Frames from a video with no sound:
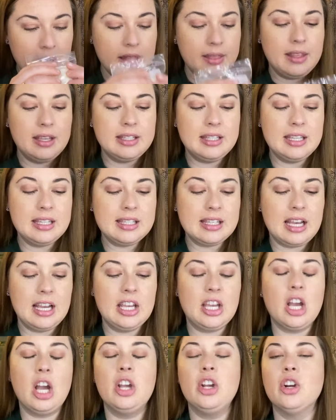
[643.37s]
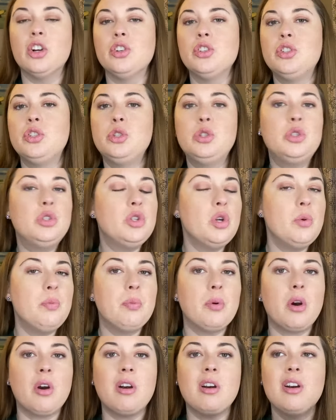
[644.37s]
This is like your
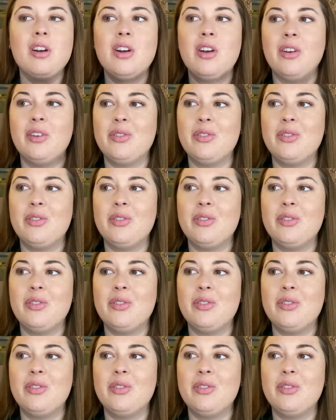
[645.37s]
super